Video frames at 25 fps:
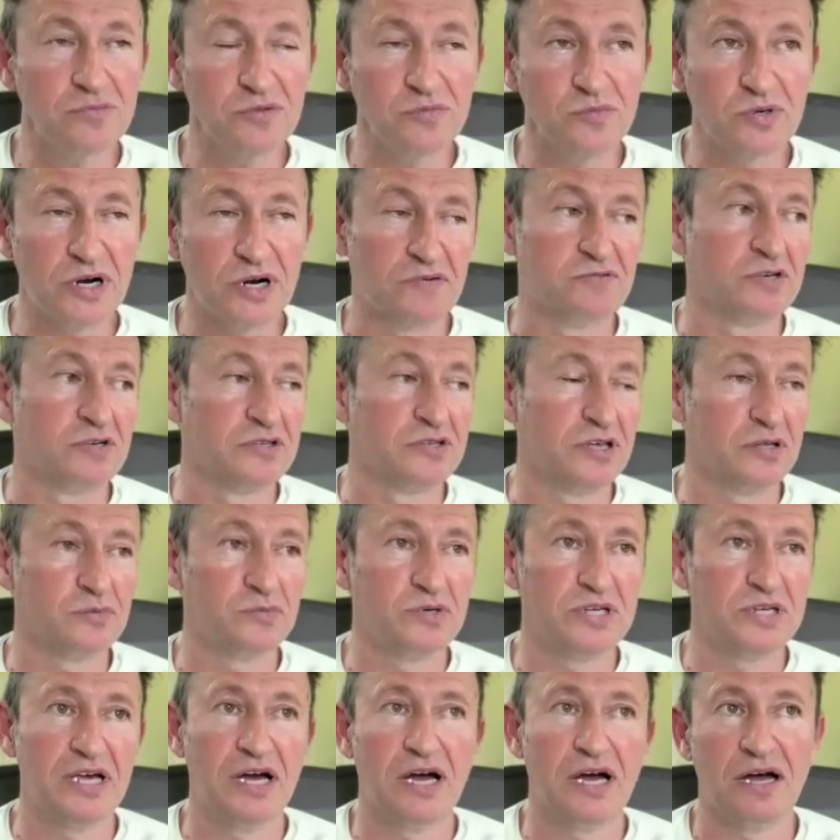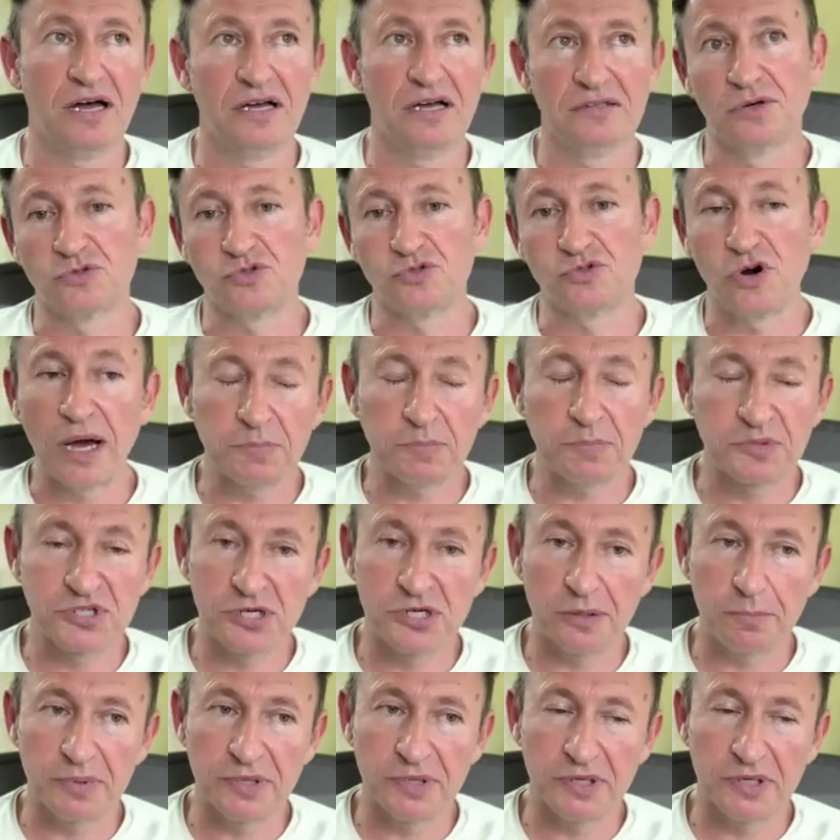whatever, and then we had drop
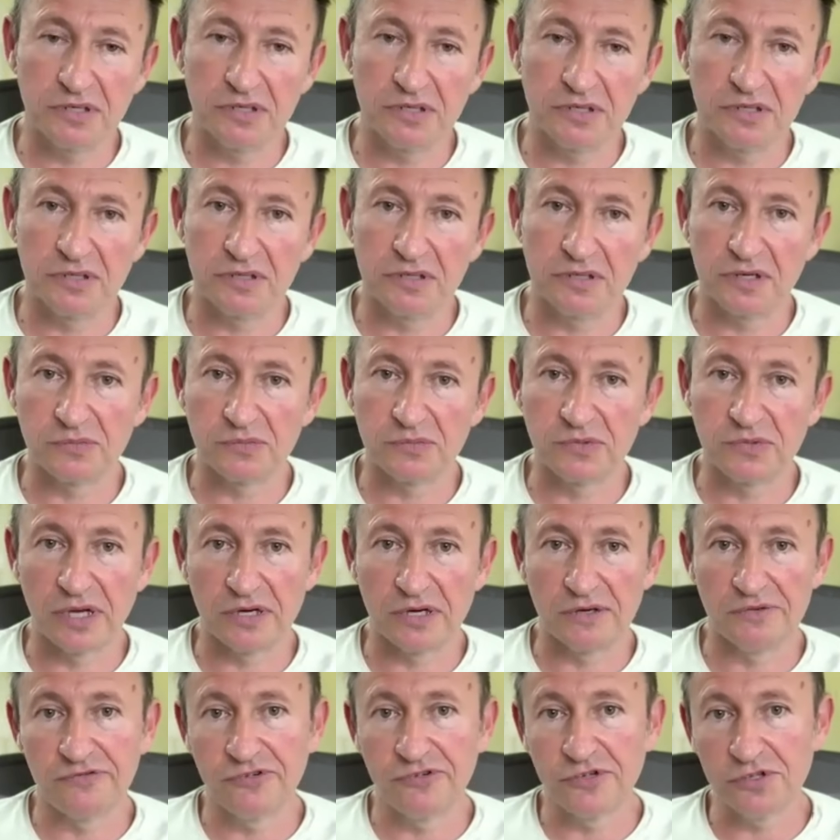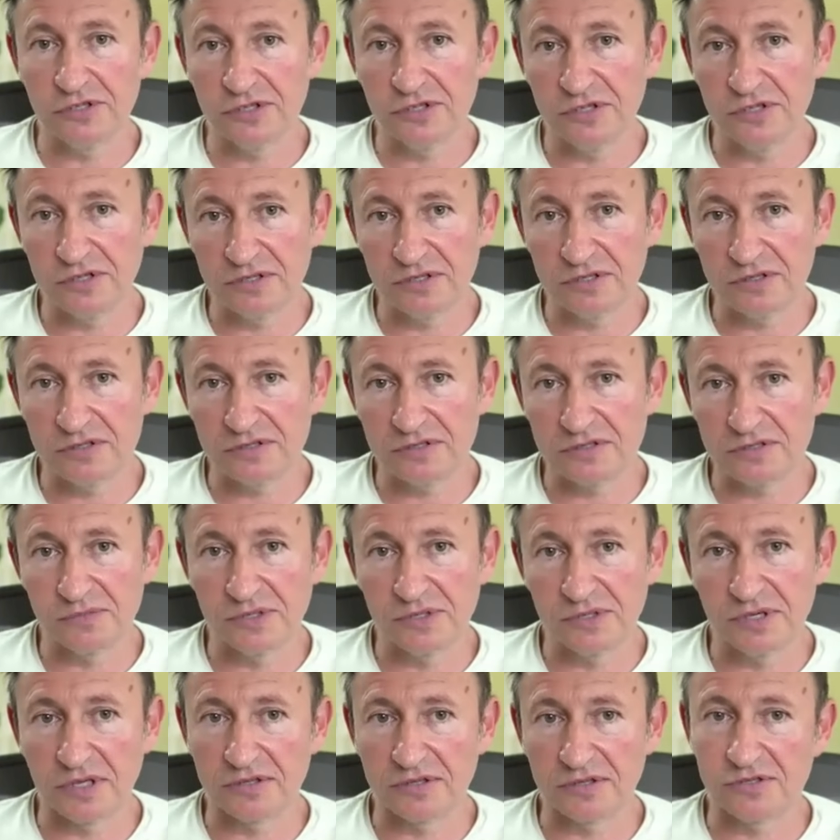shipping, and we had affiliates, and
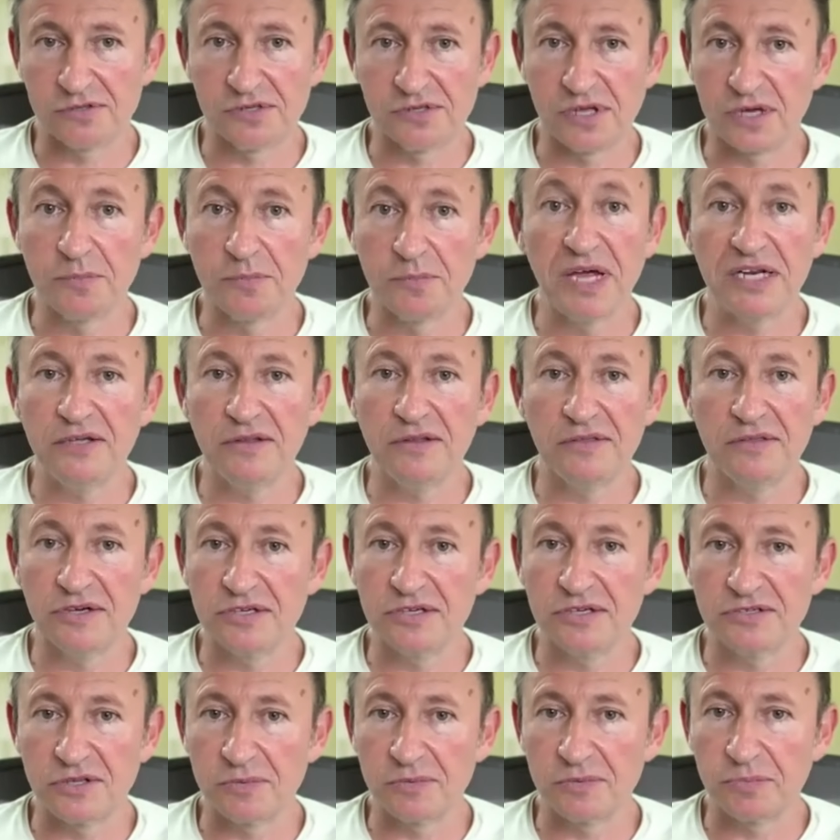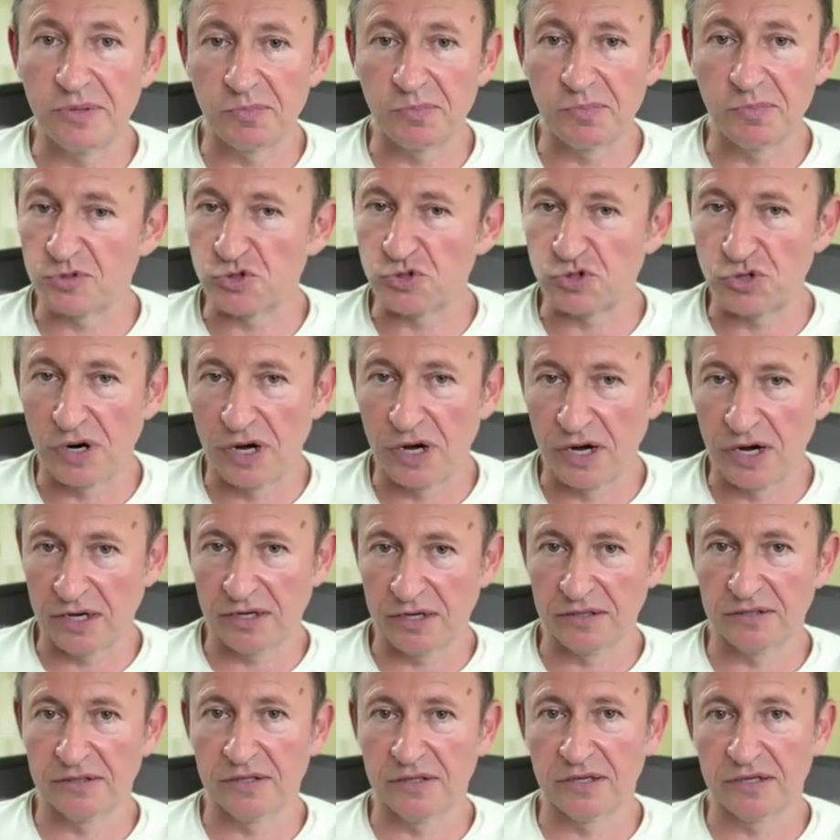we had sort of like many things that people
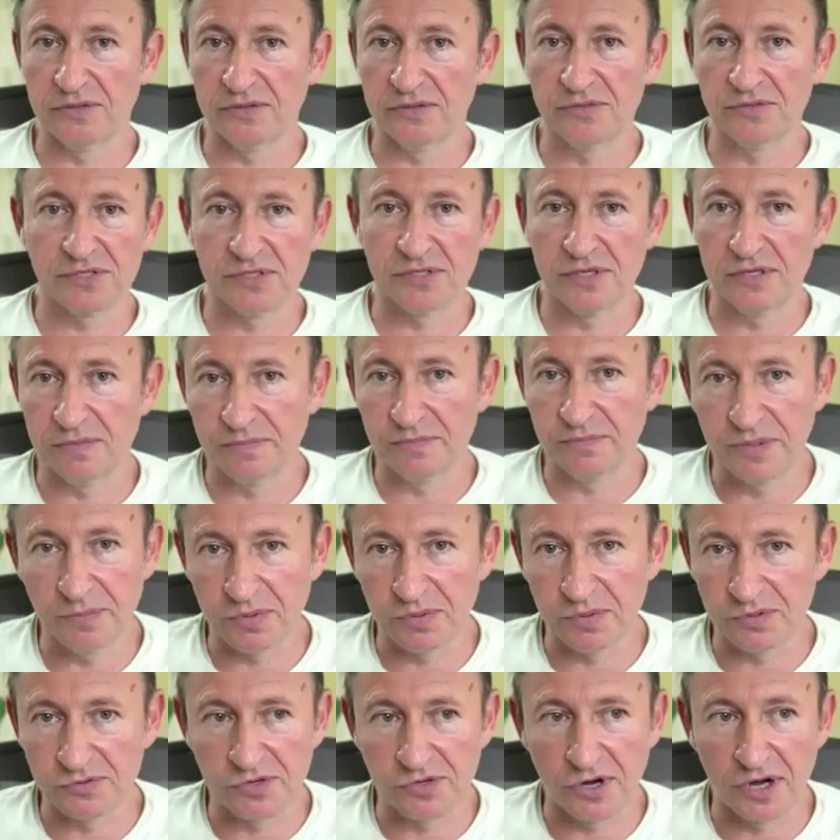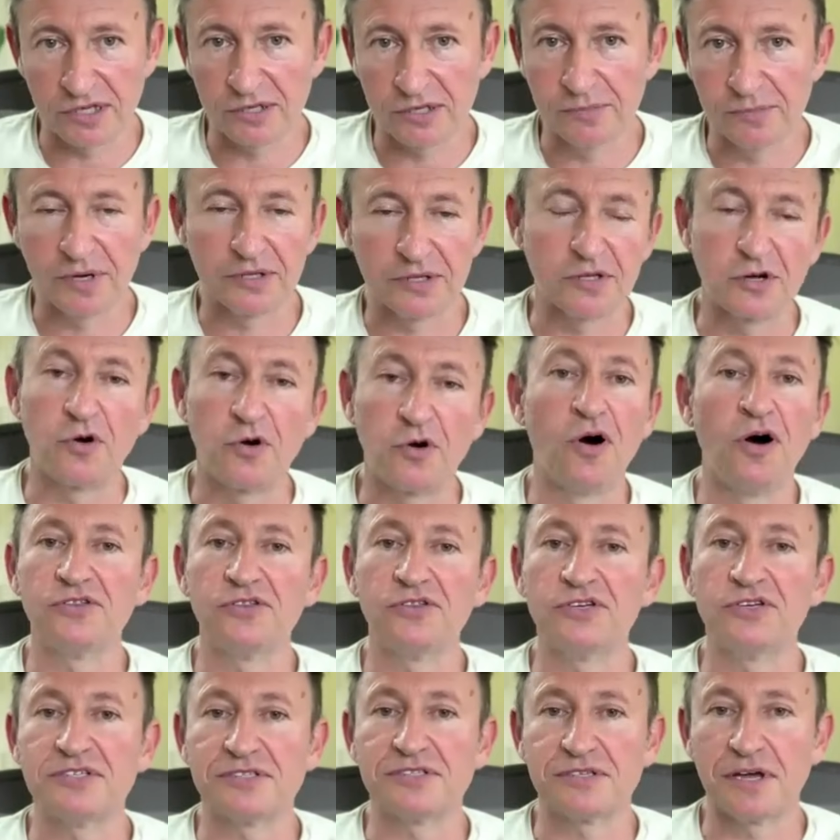try. Like you see people talking about like all
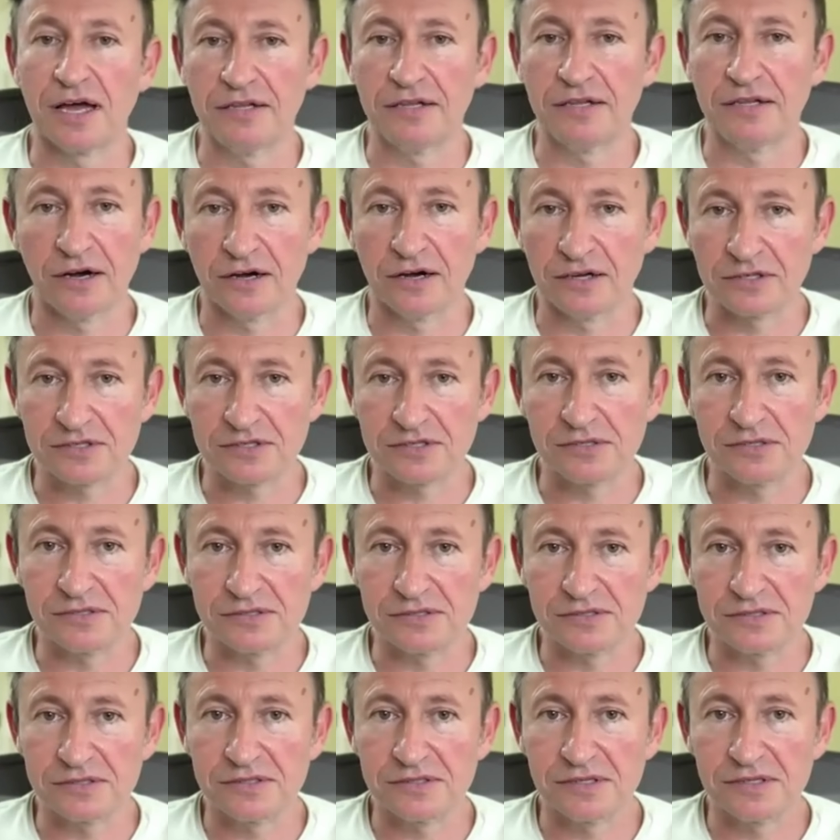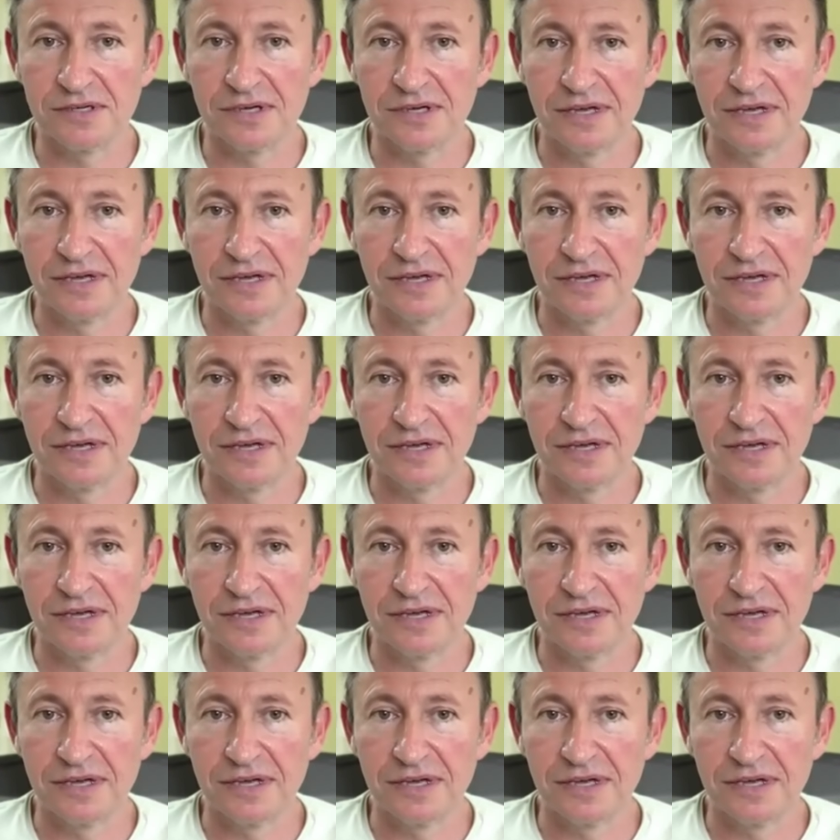these side hustles.